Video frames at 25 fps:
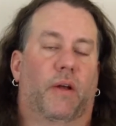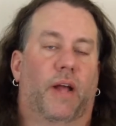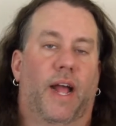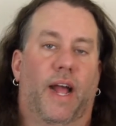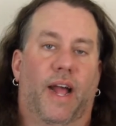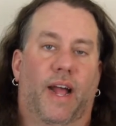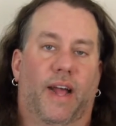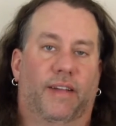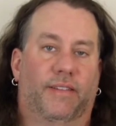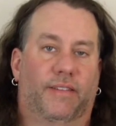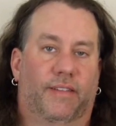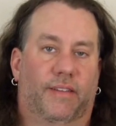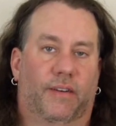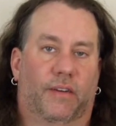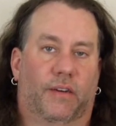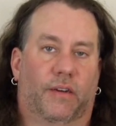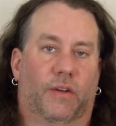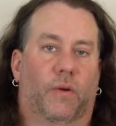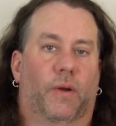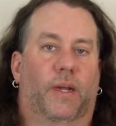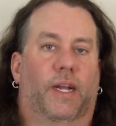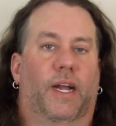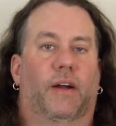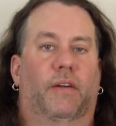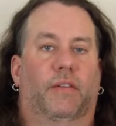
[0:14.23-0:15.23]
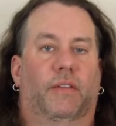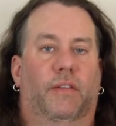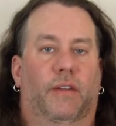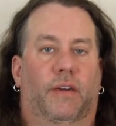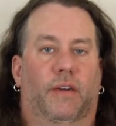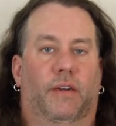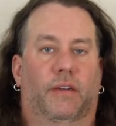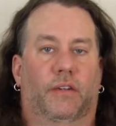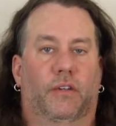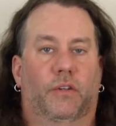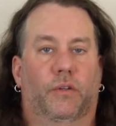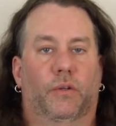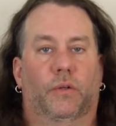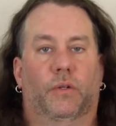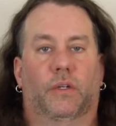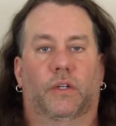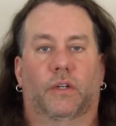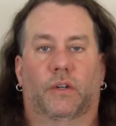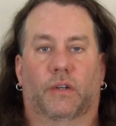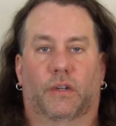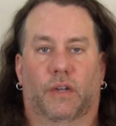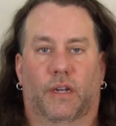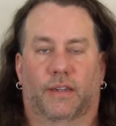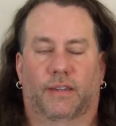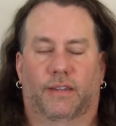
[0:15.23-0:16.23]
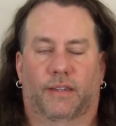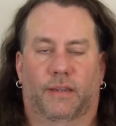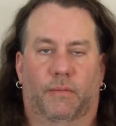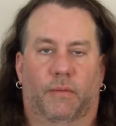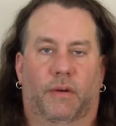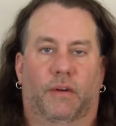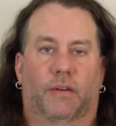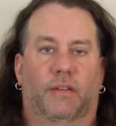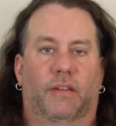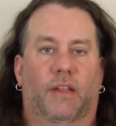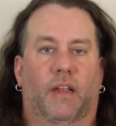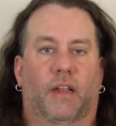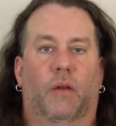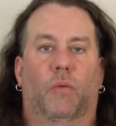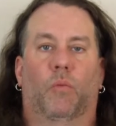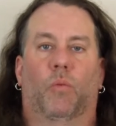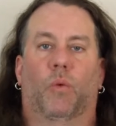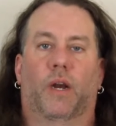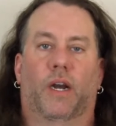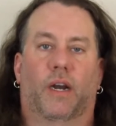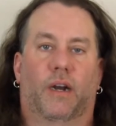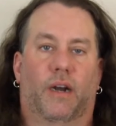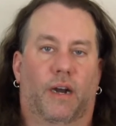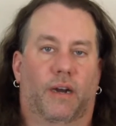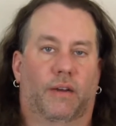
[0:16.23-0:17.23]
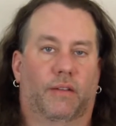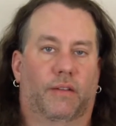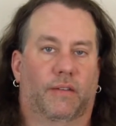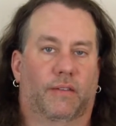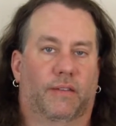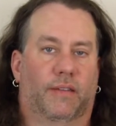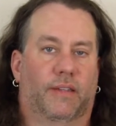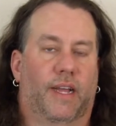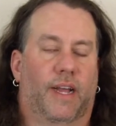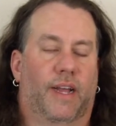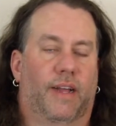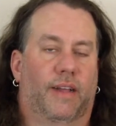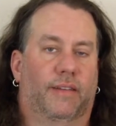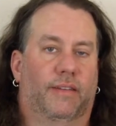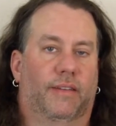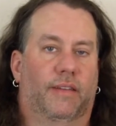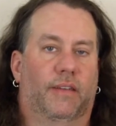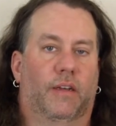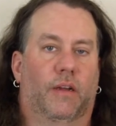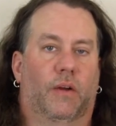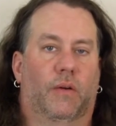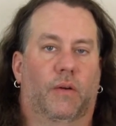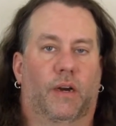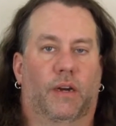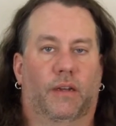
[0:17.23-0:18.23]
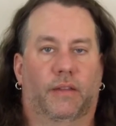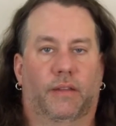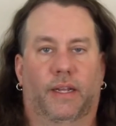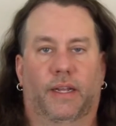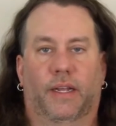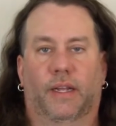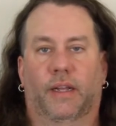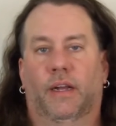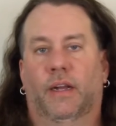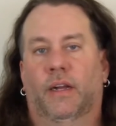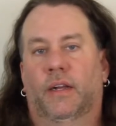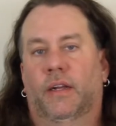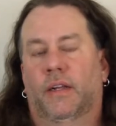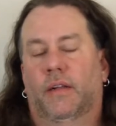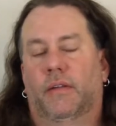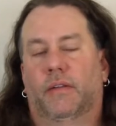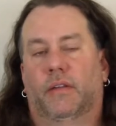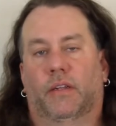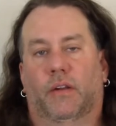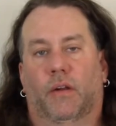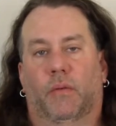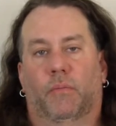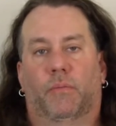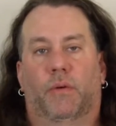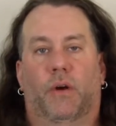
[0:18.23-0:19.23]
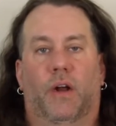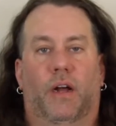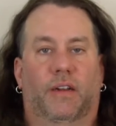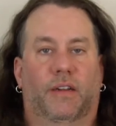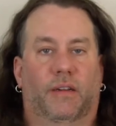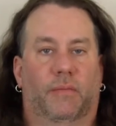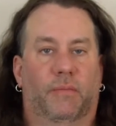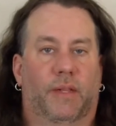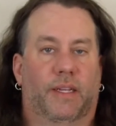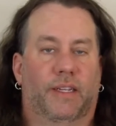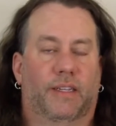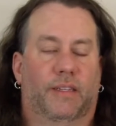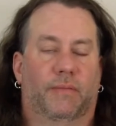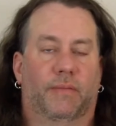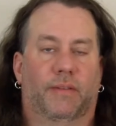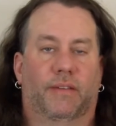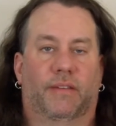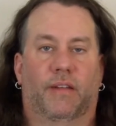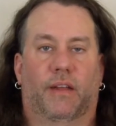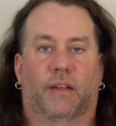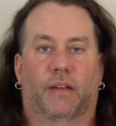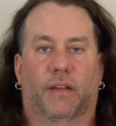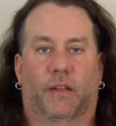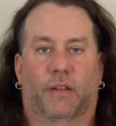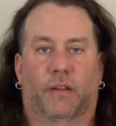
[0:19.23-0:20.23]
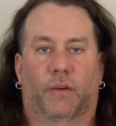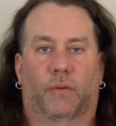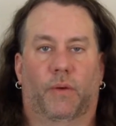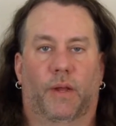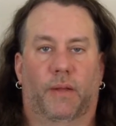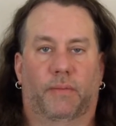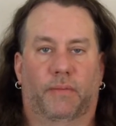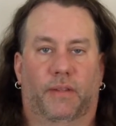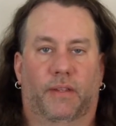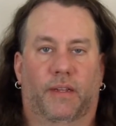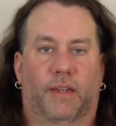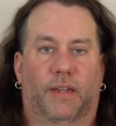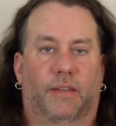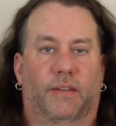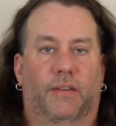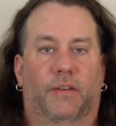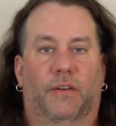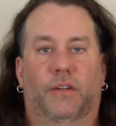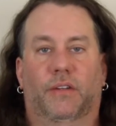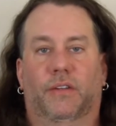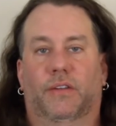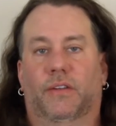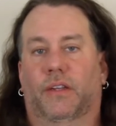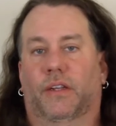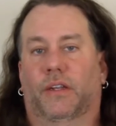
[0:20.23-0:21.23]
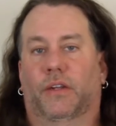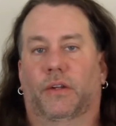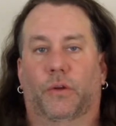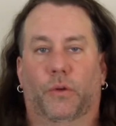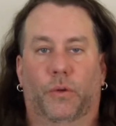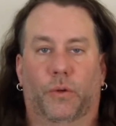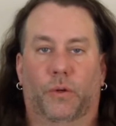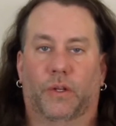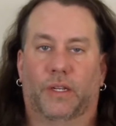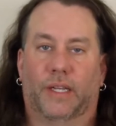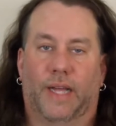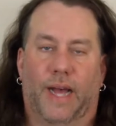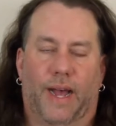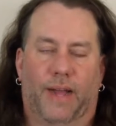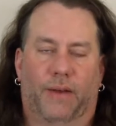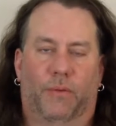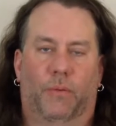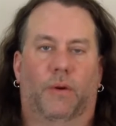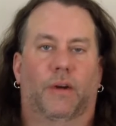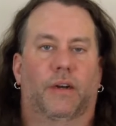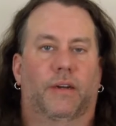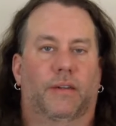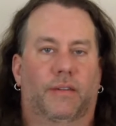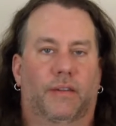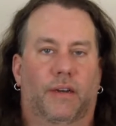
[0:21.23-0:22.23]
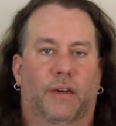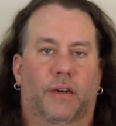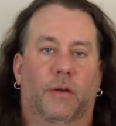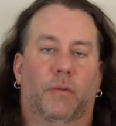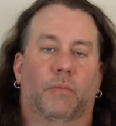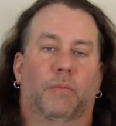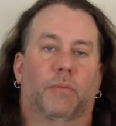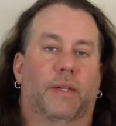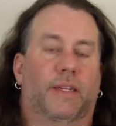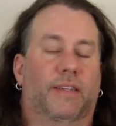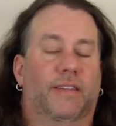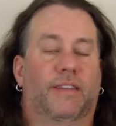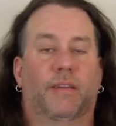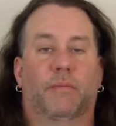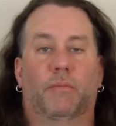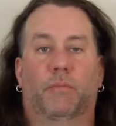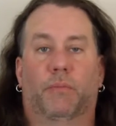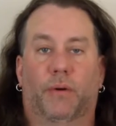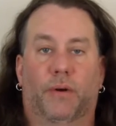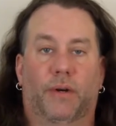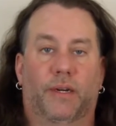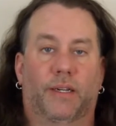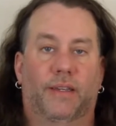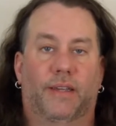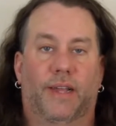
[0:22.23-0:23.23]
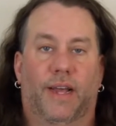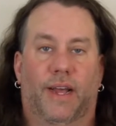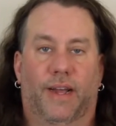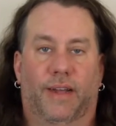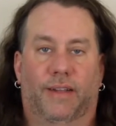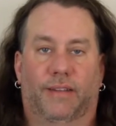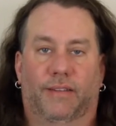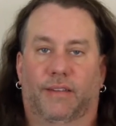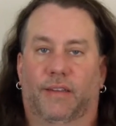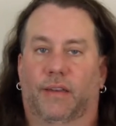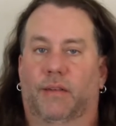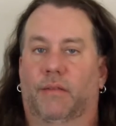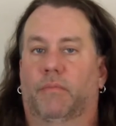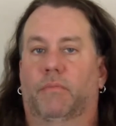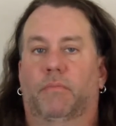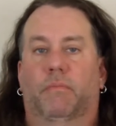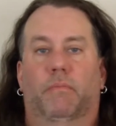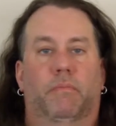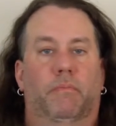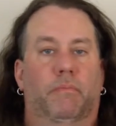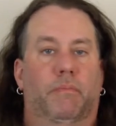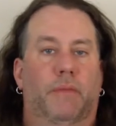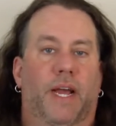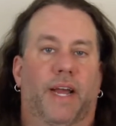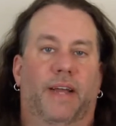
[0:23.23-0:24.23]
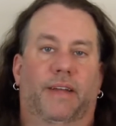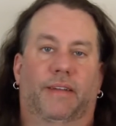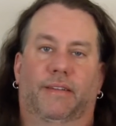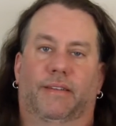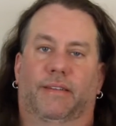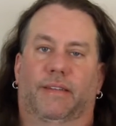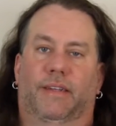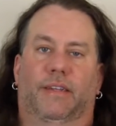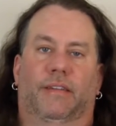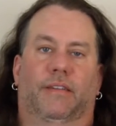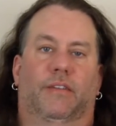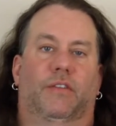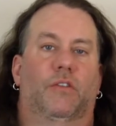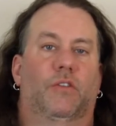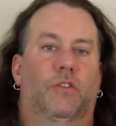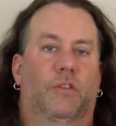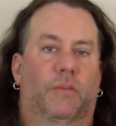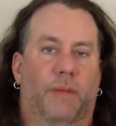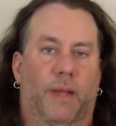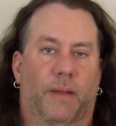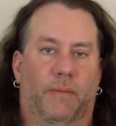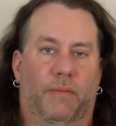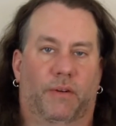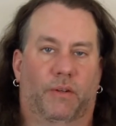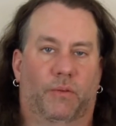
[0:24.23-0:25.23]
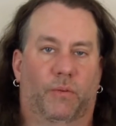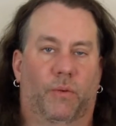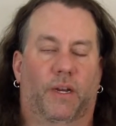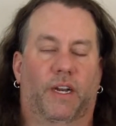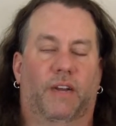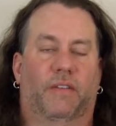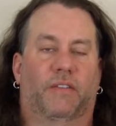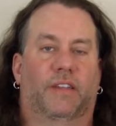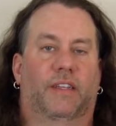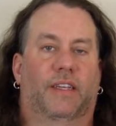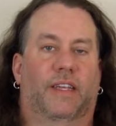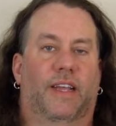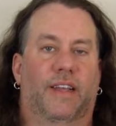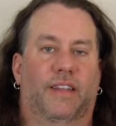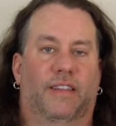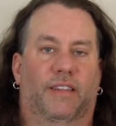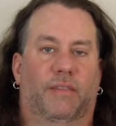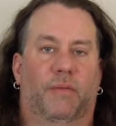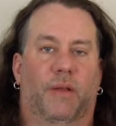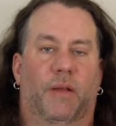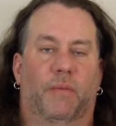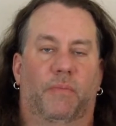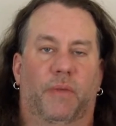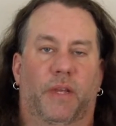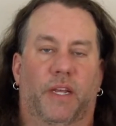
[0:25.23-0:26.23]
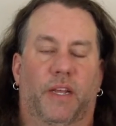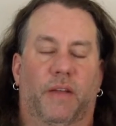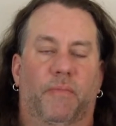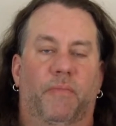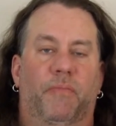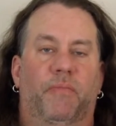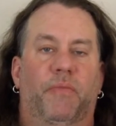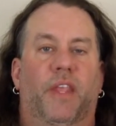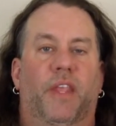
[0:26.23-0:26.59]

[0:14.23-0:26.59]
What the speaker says: ads that are going out there to your customers, and where are those ads? Are they product placements on other websites? Are you using Google AdWords? Are you placing print ads in magazines, newspapers, whatever the case might be?